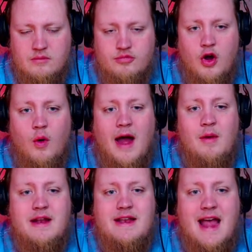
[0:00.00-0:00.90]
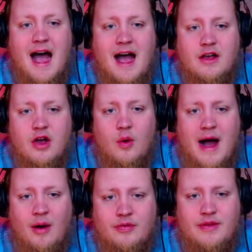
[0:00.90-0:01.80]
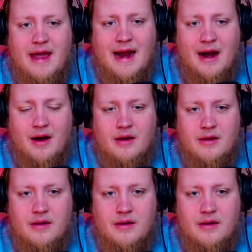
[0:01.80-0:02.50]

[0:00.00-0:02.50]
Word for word: Bro, I would not go out there.